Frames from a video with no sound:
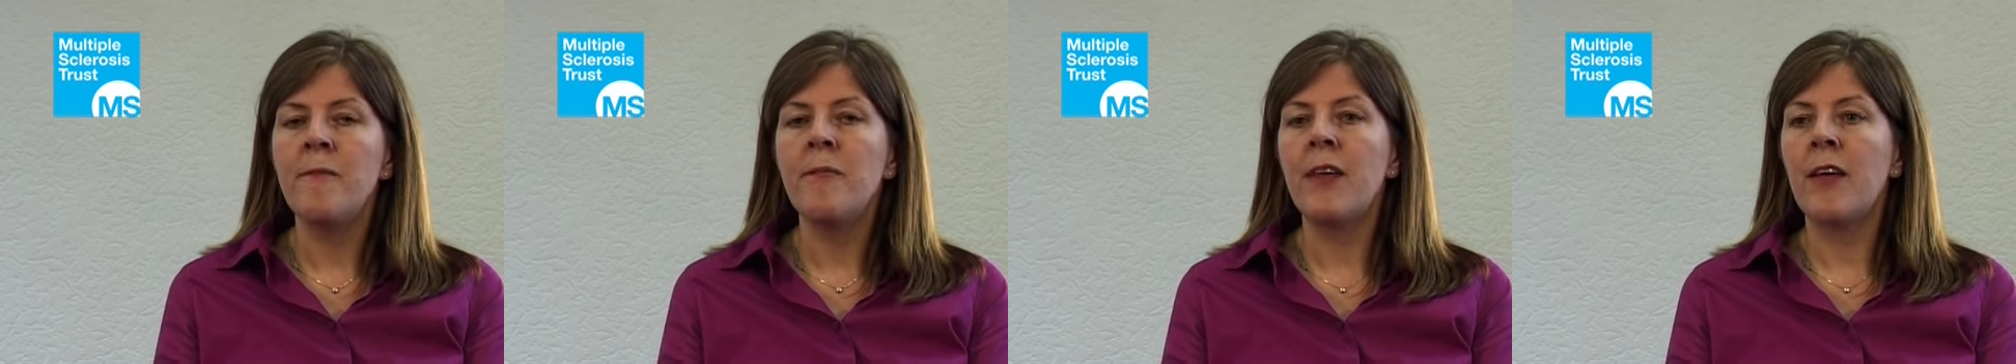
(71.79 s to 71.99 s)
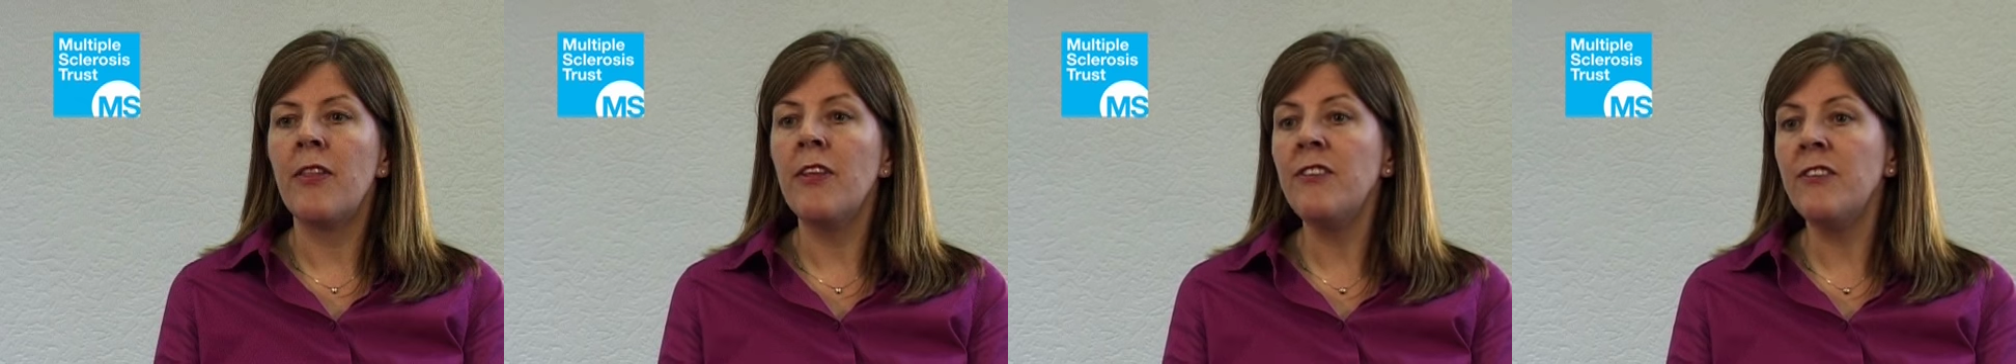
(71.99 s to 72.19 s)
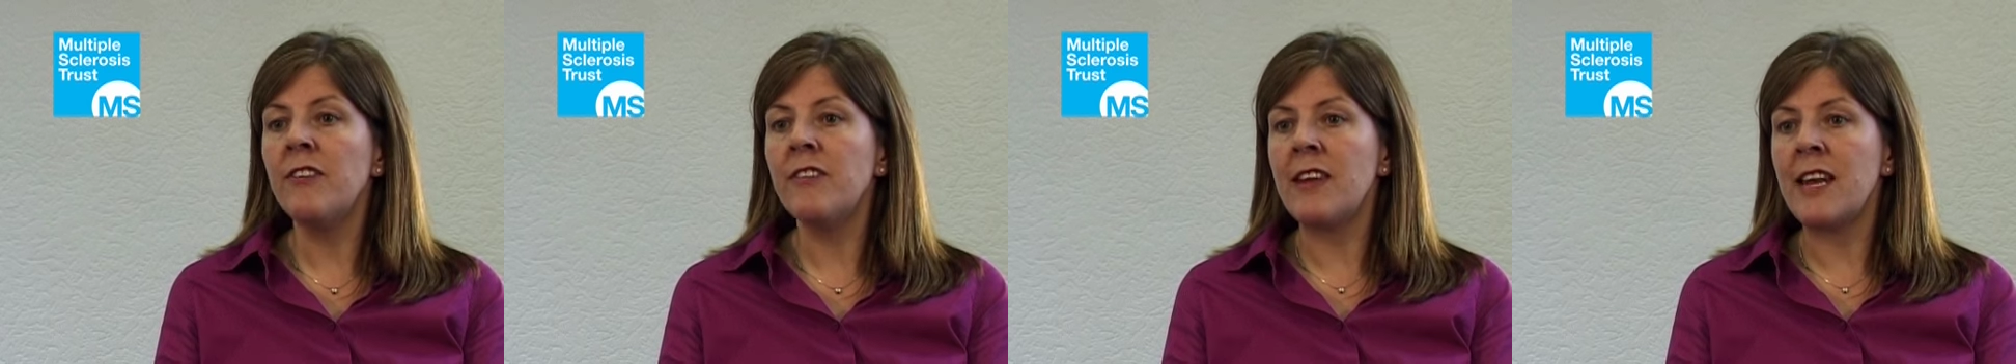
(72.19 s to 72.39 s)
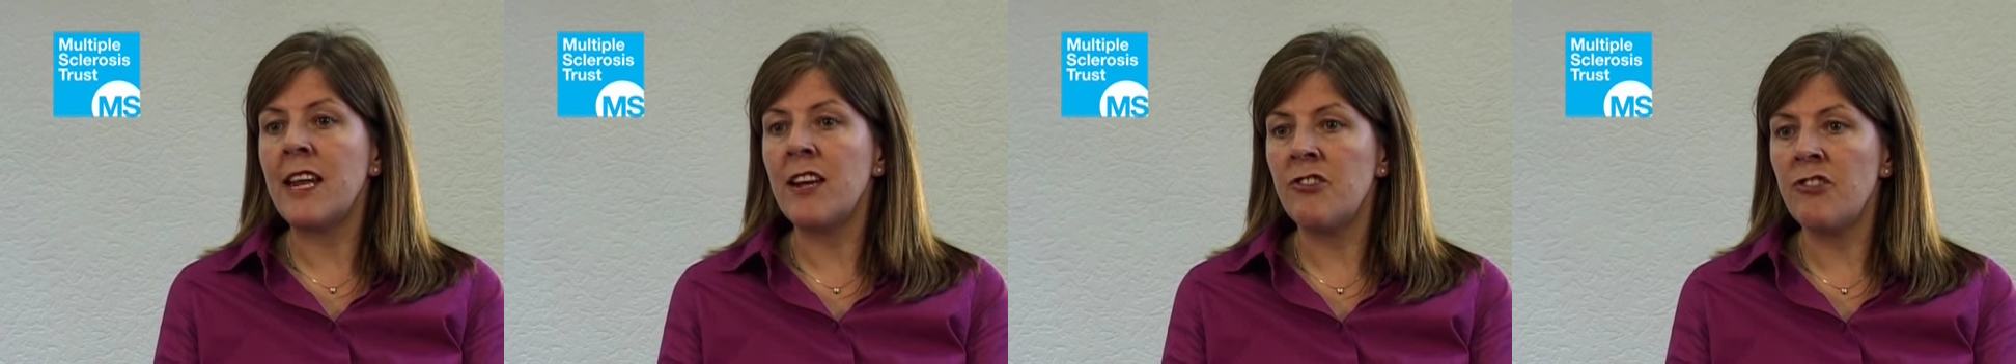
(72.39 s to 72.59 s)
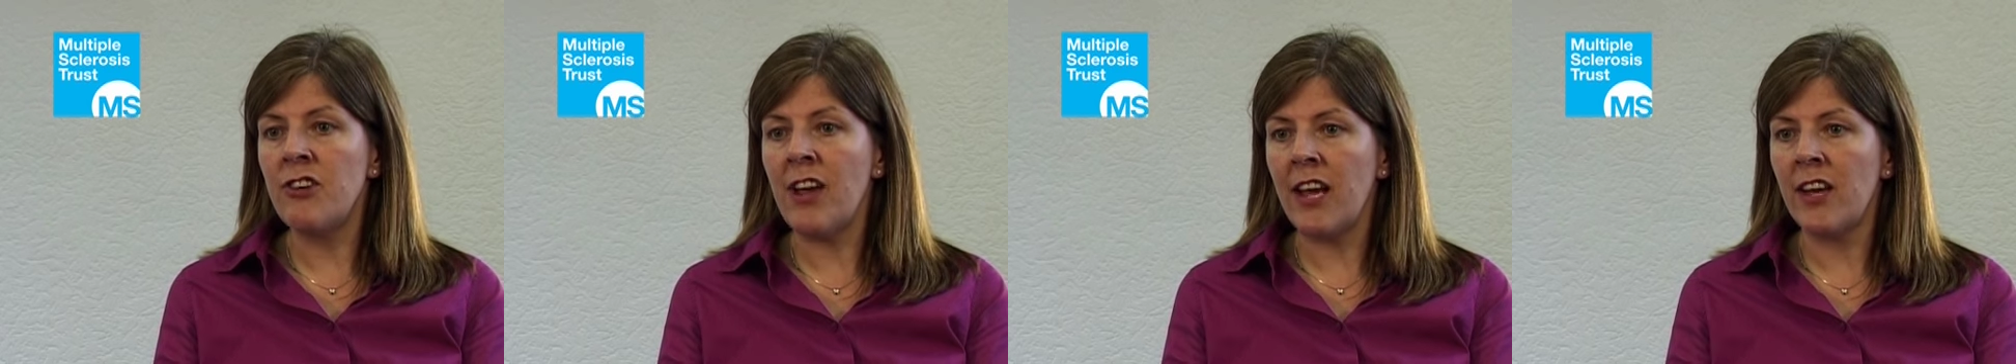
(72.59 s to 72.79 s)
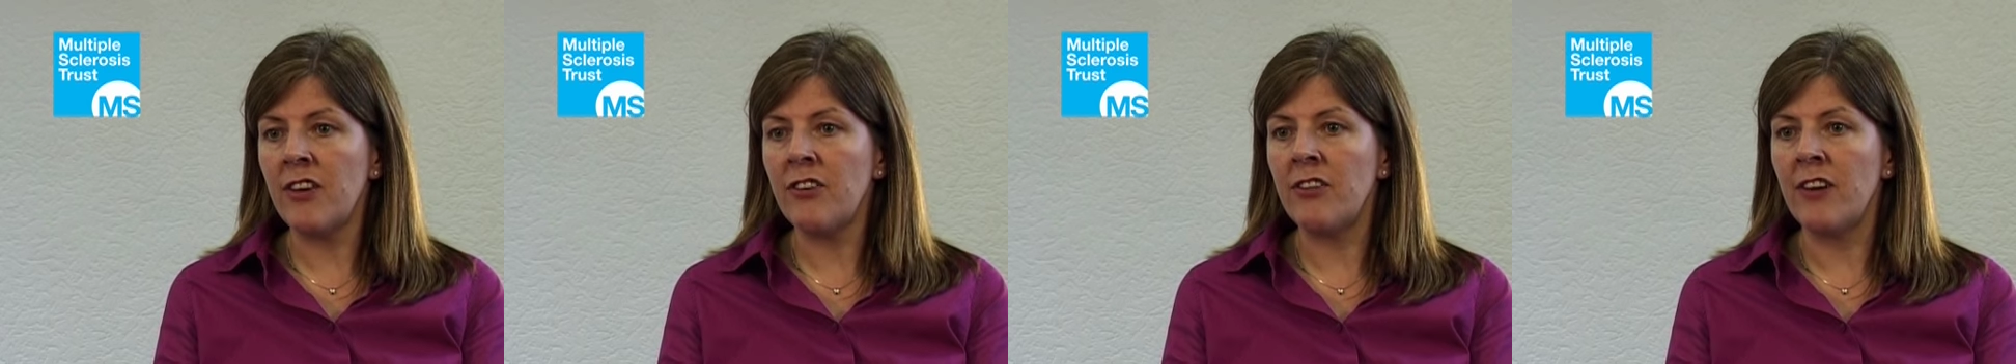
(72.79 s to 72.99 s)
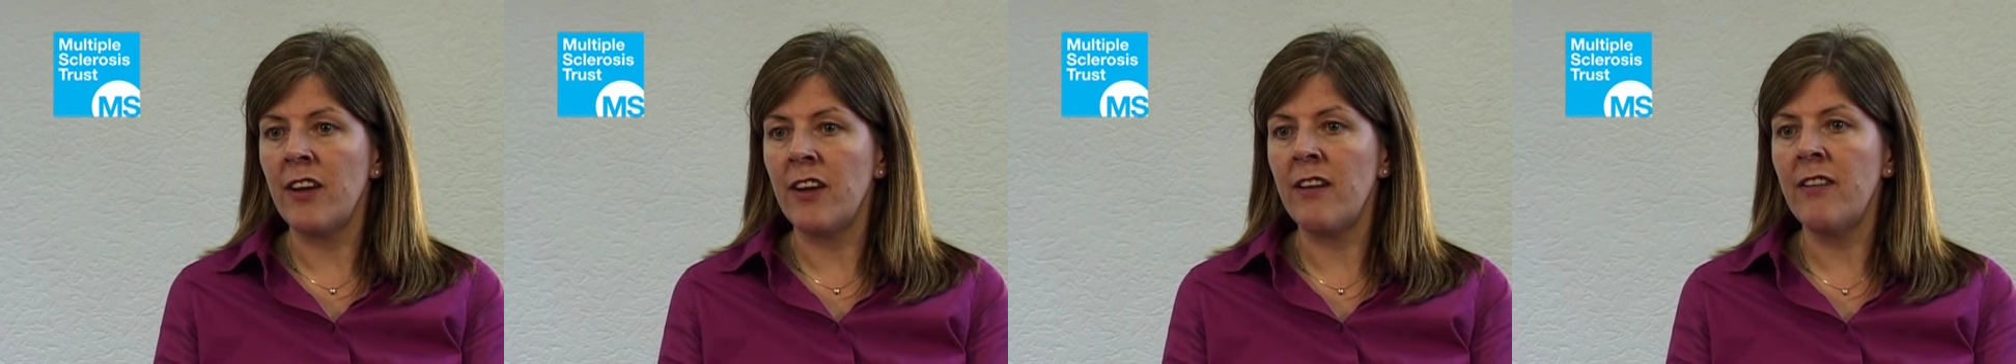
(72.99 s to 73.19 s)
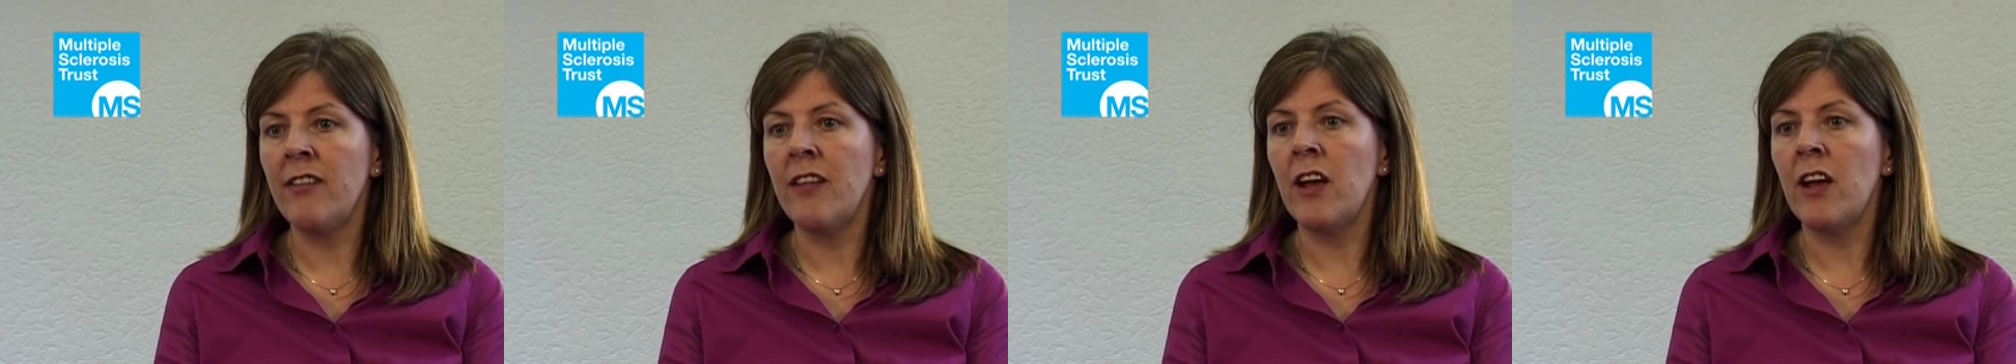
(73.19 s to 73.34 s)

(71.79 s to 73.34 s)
Now this is an injection